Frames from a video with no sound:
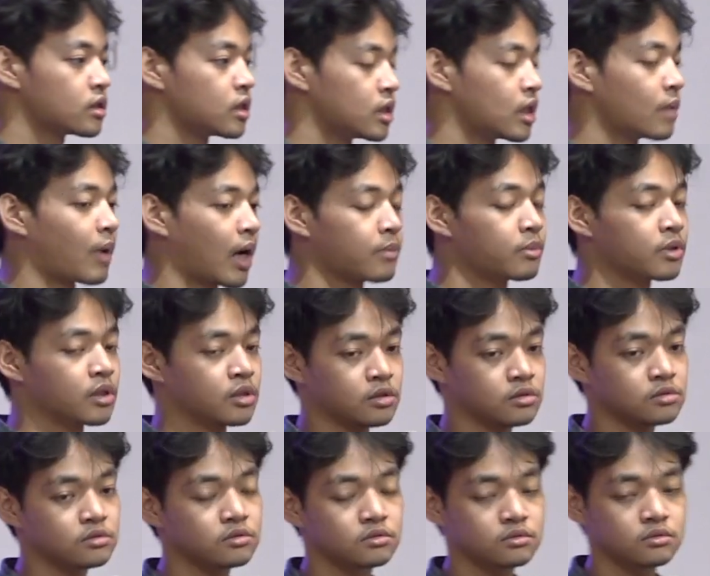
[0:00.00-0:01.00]
in the Bible.
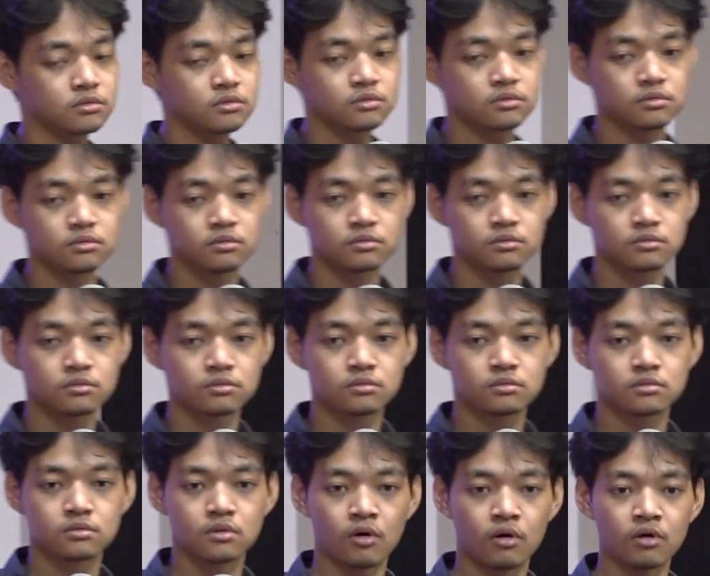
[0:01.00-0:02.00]

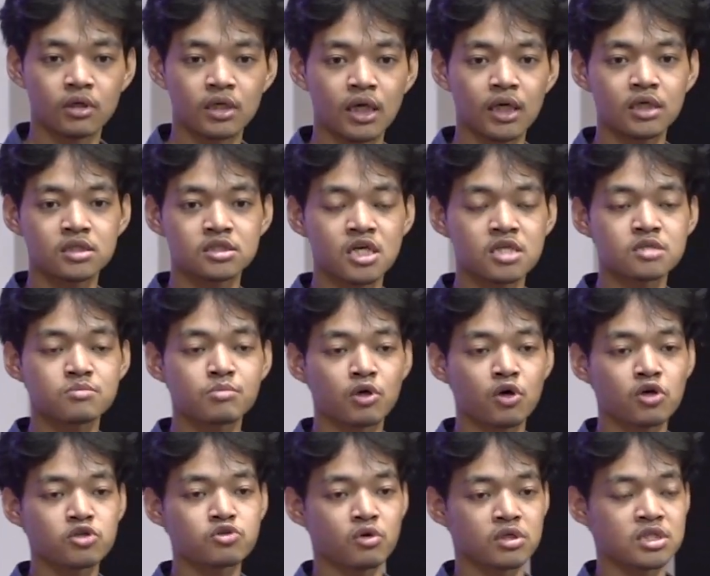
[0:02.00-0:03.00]
Okay, just
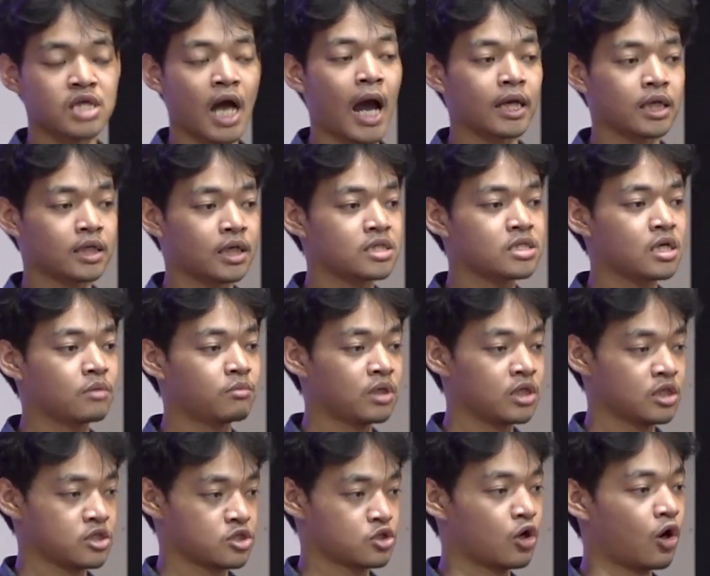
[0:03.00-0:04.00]
because you're tired doesn't mean
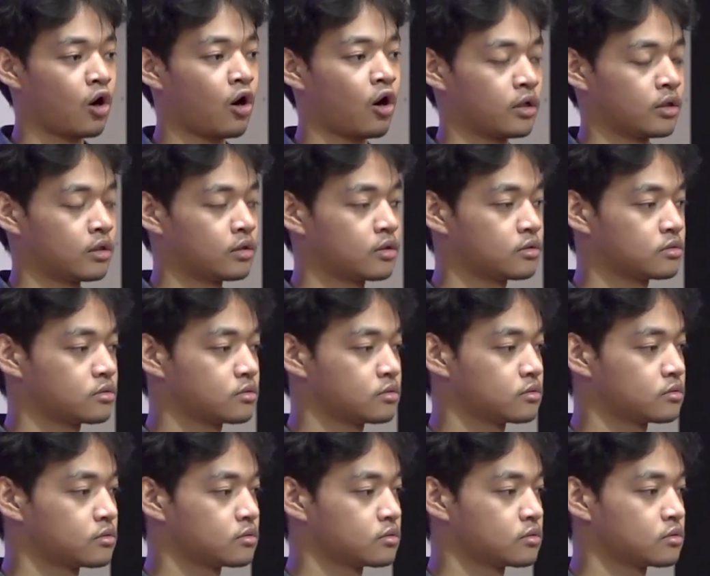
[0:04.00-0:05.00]
it's gone.
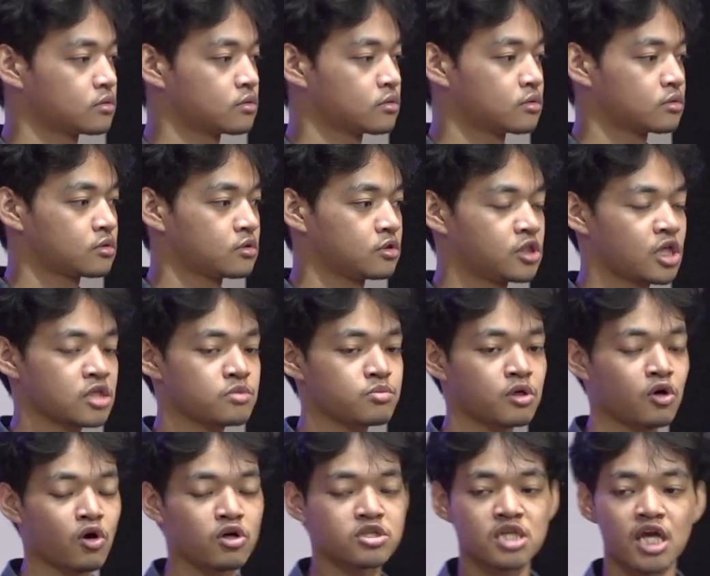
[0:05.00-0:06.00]
Just
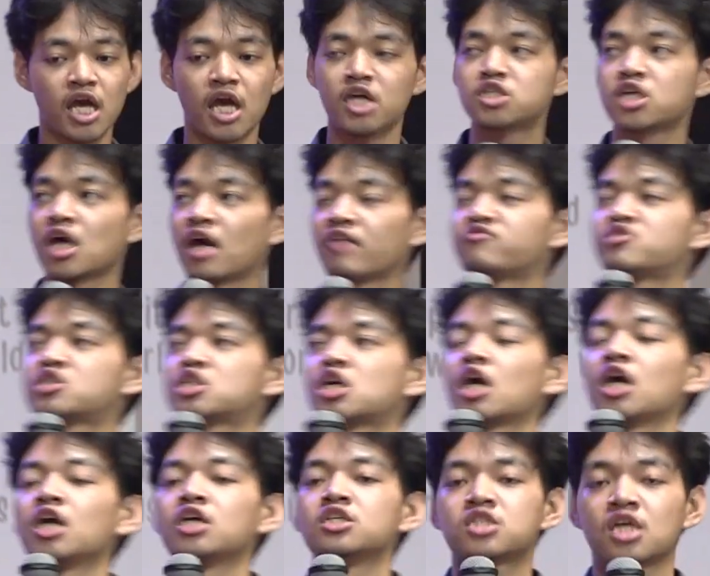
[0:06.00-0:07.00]
because age has
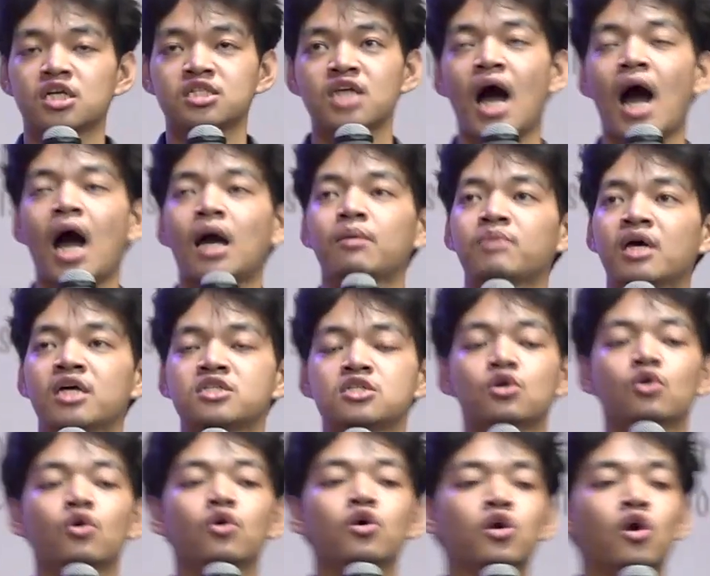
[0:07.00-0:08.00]
changed and time has
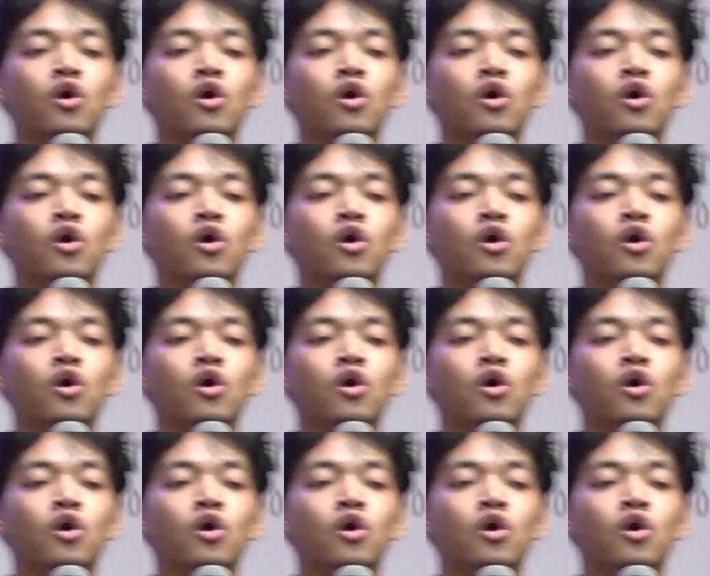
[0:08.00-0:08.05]
gone